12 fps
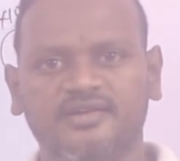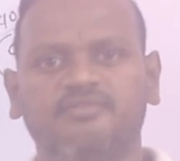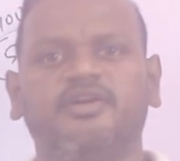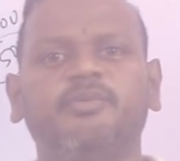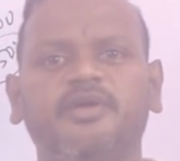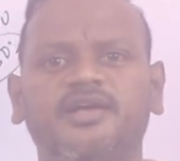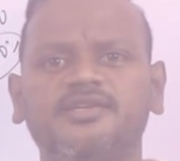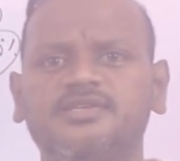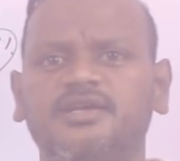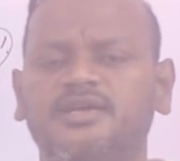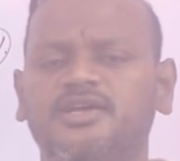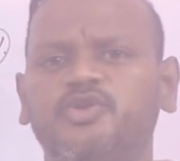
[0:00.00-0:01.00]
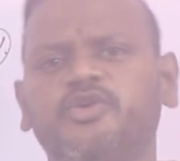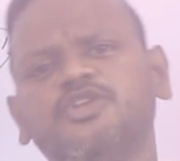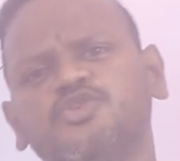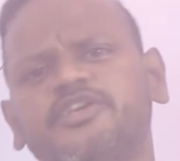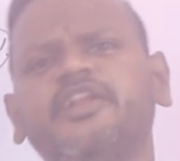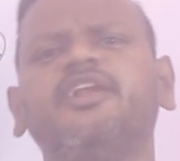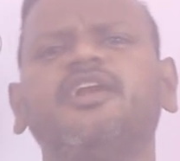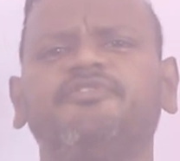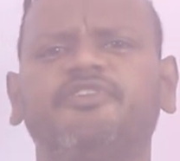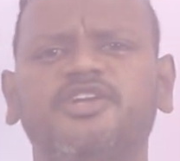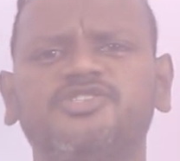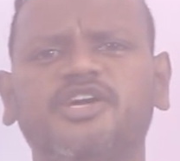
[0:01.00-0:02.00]
Why? Because you can choose any rate
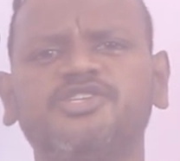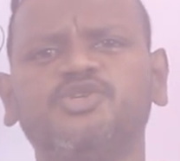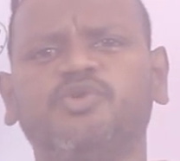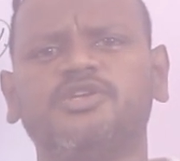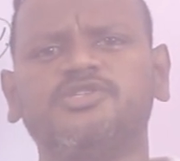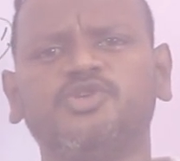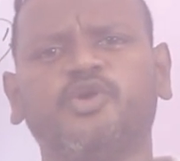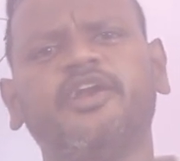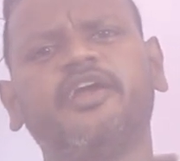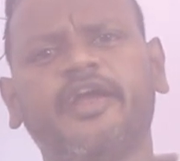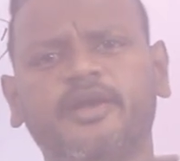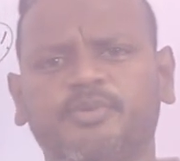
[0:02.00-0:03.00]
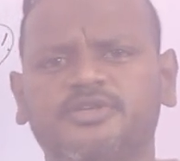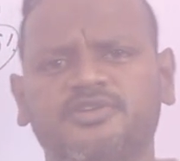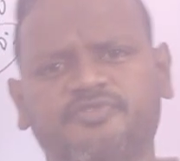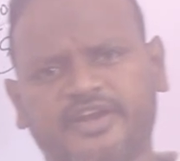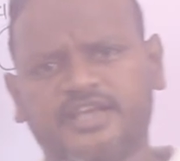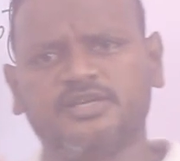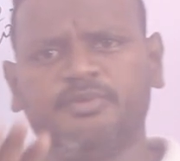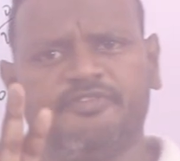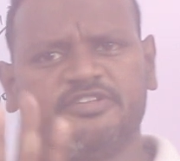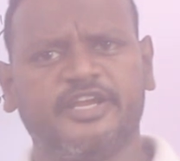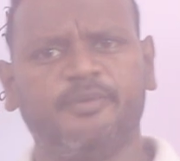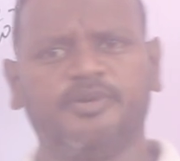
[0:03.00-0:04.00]
of interest. Choice is yours. You can take 8%. For example,
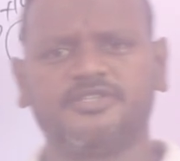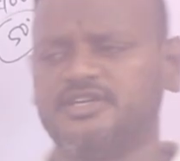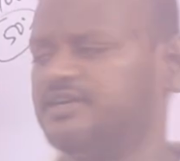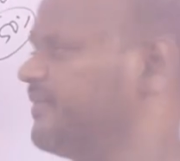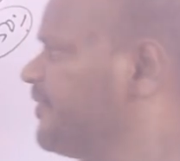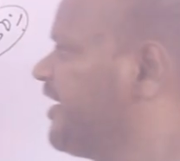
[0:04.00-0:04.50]
it is 8%.